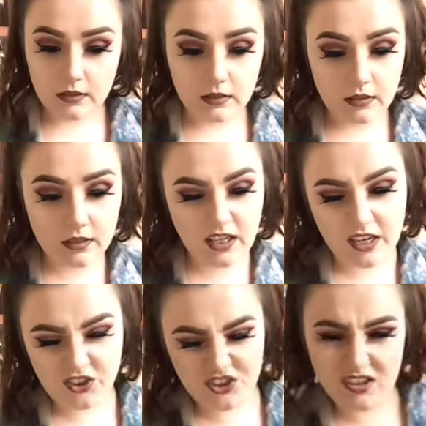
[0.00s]
the
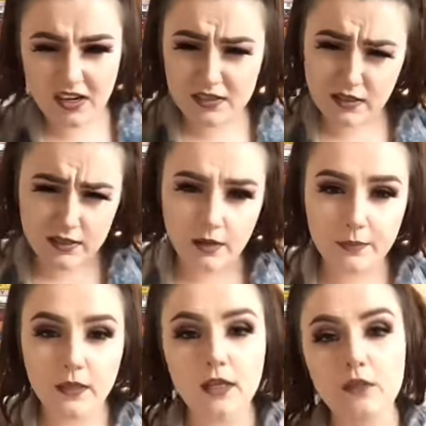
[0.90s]
action as it's
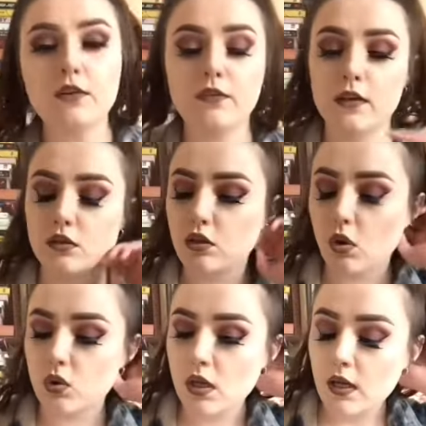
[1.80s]
happening, even if it is
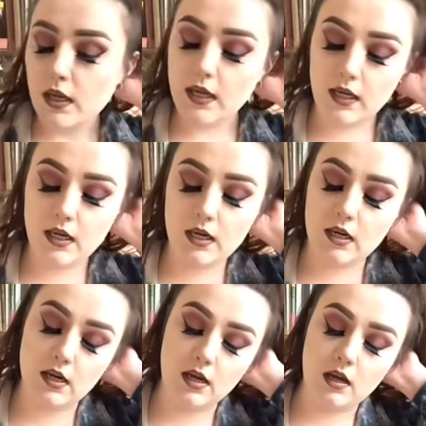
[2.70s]
told
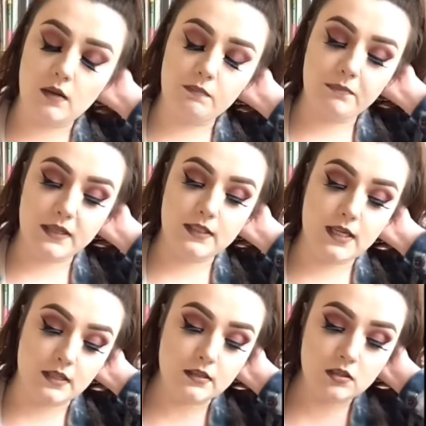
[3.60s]
in past
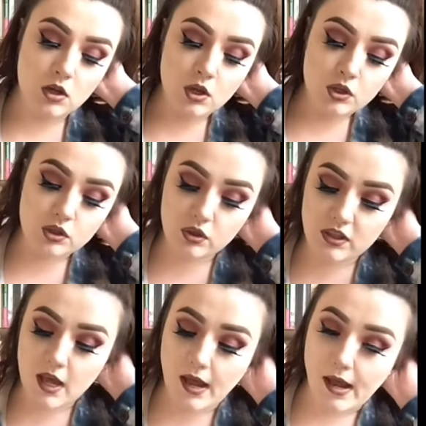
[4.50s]
tense. So
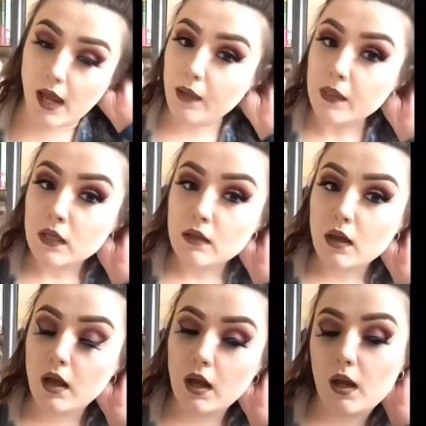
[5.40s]
there,
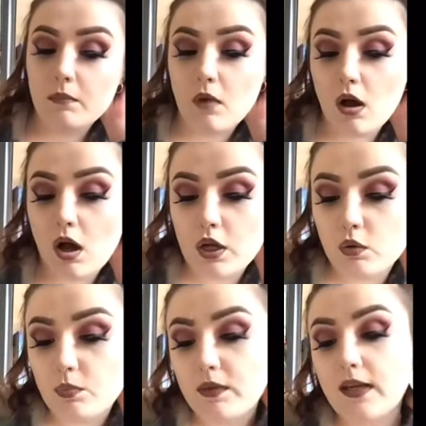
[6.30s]

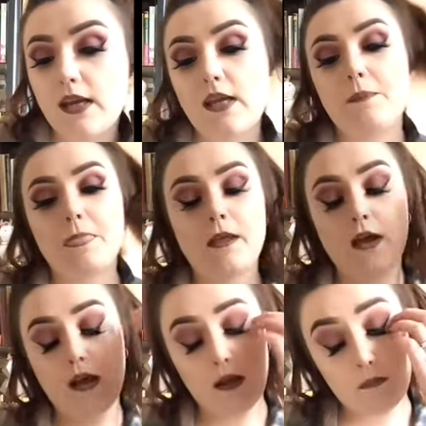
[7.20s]
arguably,
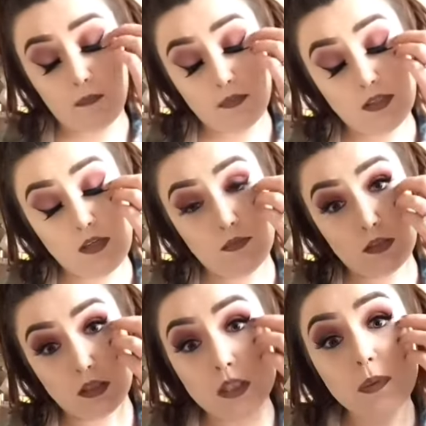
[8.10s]

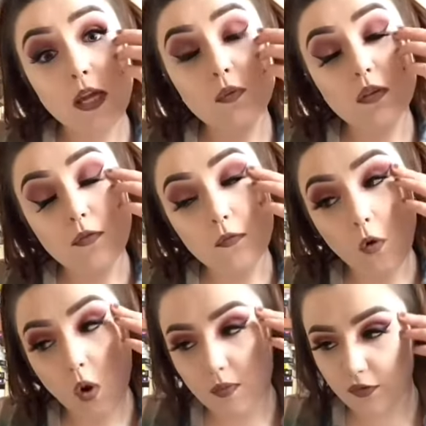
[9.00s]
Stevenson has played with the
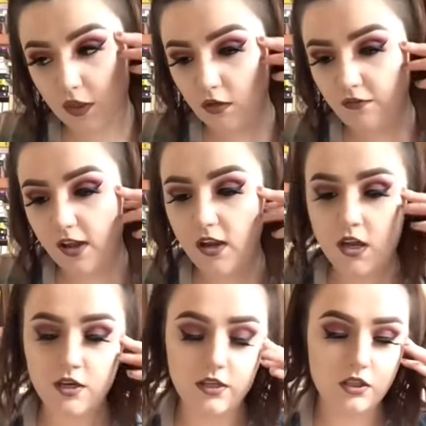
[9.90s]
form of the novella
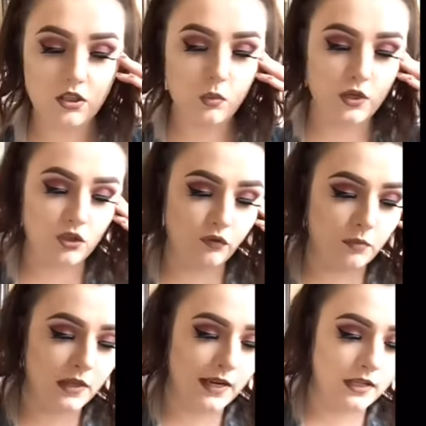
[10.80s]
and he's switched
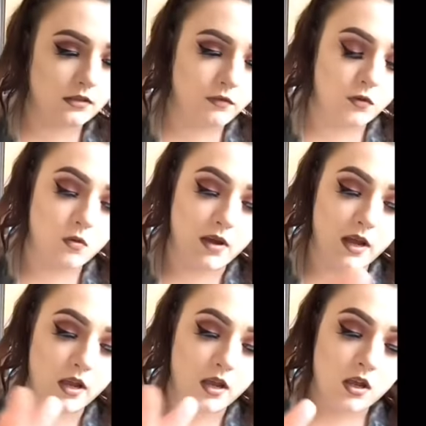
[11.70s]
from the letter
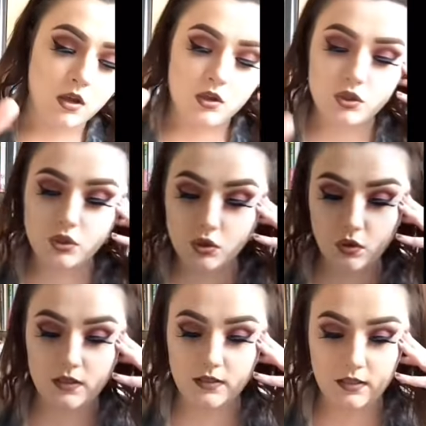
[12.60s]
format to,
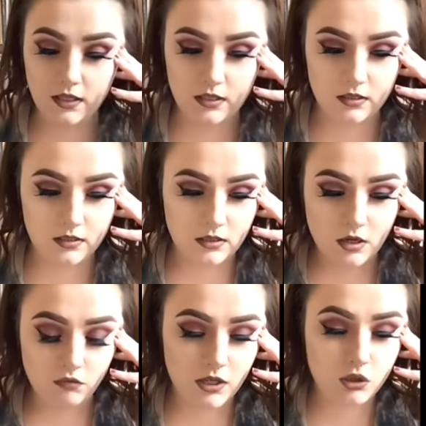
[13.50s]
in scenes,
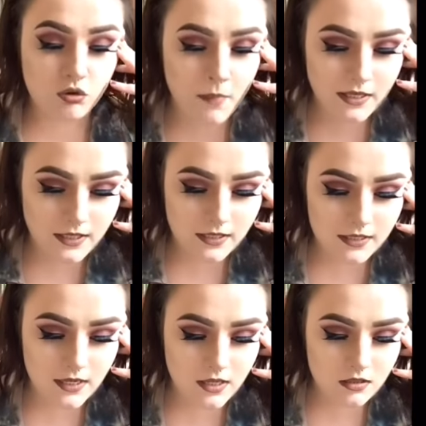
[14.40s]
really dramatic
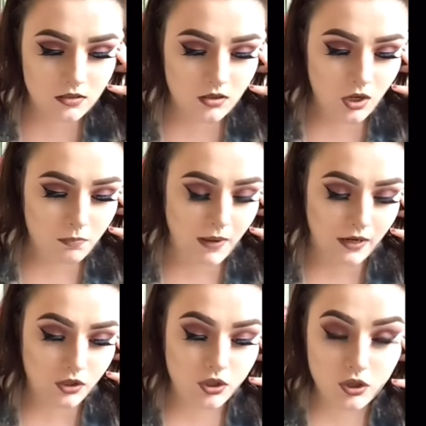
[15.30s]
scenes,
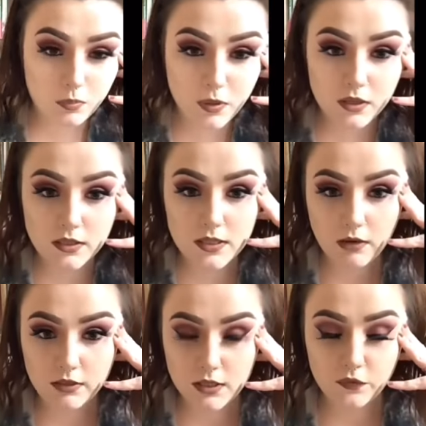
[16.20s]
back to third person
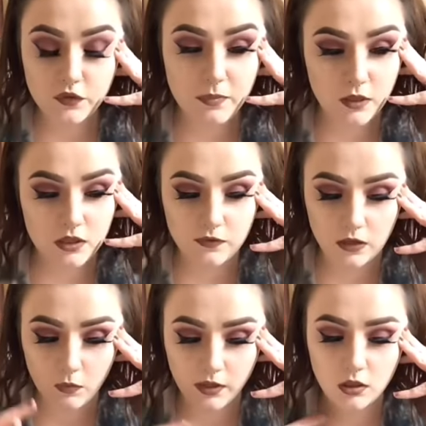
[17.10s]
narrative to make us feel
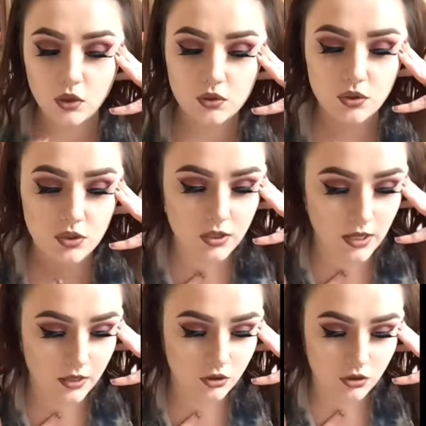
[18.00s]
like we're closer to the
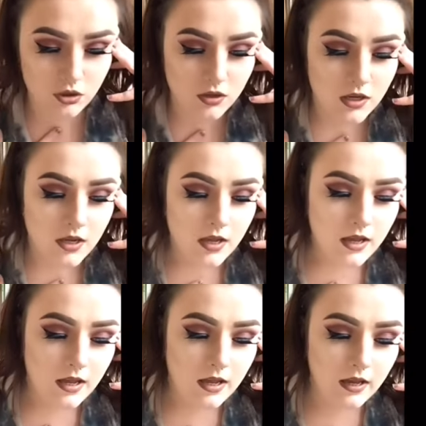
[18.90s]
action.
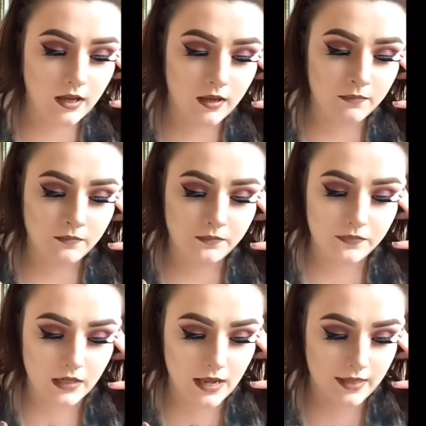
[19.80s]

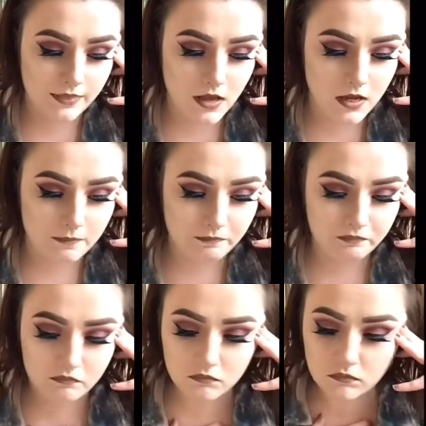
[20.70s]
And to
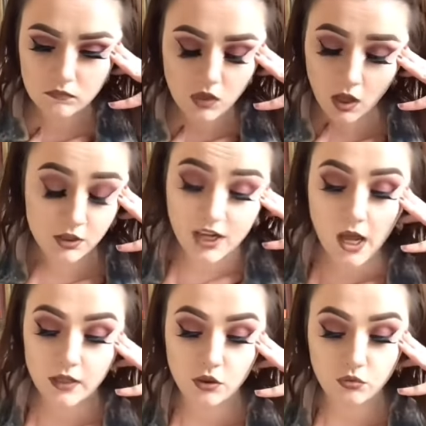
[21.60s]

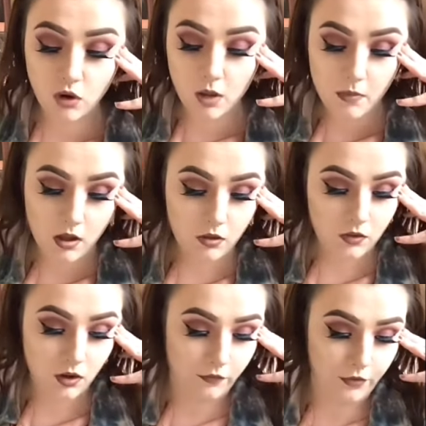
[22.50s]
heighten the drama
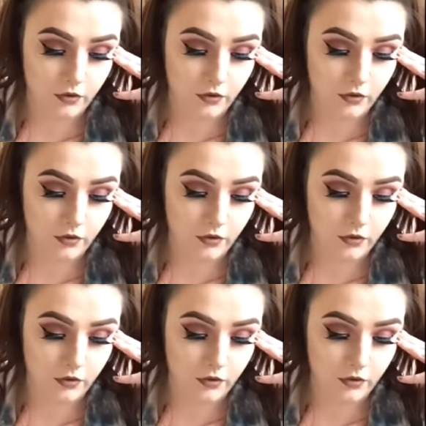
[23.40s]
of those